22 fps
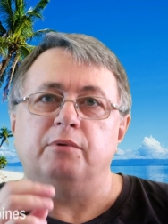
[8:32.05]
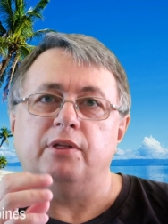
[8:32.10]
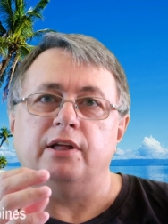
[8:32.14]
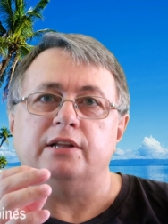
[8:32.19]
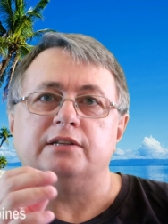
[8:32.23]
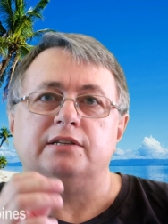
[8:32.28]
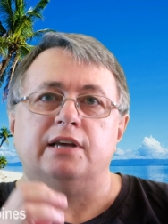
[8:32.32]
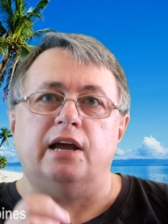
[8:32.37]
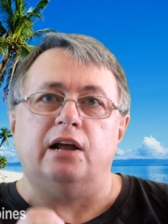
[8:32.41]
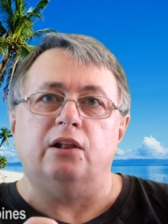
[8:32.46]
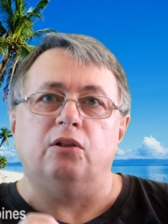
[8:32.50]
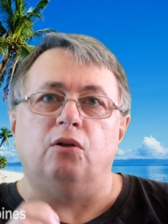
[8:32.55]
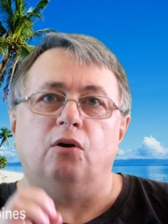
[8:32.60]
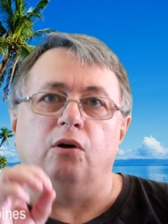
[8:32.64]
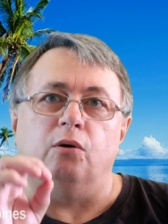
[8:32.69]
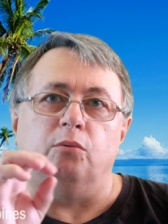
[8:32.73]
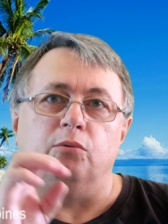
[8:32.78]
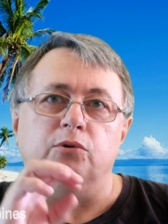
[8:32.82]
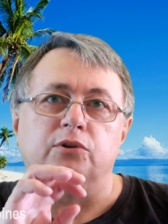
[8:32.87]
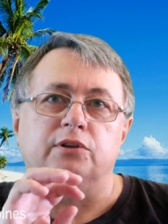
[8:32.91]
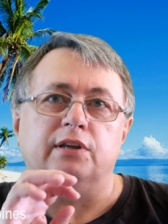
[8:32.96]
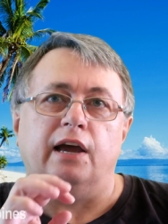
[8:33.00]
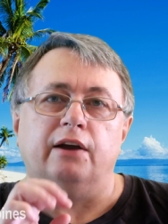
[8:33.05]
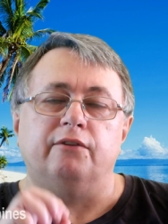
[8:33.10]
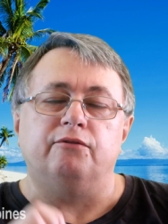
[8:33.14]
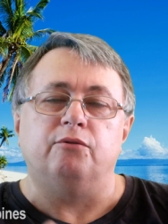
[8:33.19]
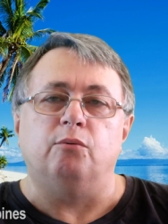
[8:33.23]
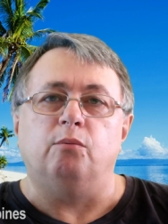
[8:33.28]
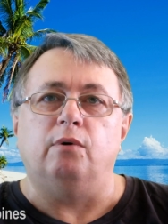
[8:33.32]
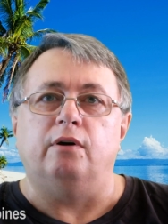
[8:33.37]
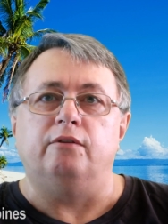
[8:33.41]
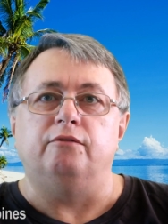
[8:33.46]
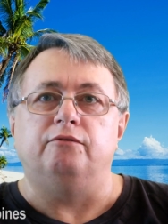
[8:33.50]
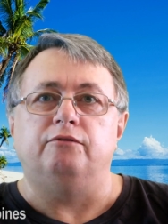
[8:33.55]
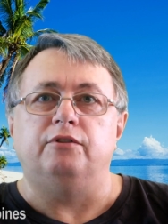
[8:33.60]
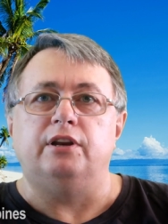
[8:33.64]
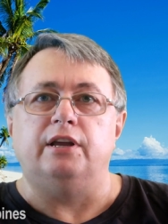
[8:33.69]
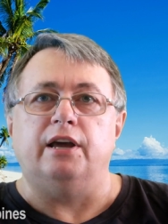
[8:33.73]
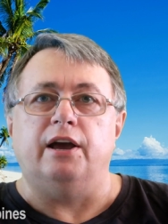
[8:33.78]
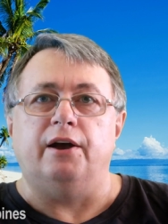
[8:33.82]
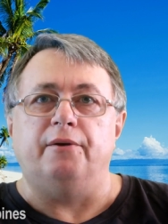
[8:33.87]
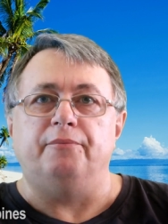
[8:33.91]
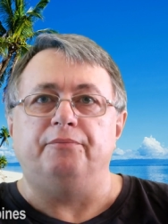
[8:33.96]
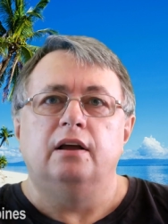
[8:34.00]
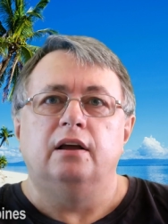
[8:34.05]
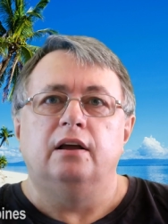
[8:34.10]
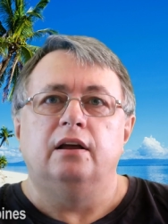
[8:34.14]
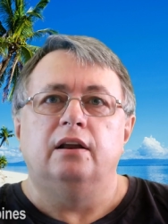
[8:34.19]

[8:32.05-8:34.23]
But that's how long it would take for one video.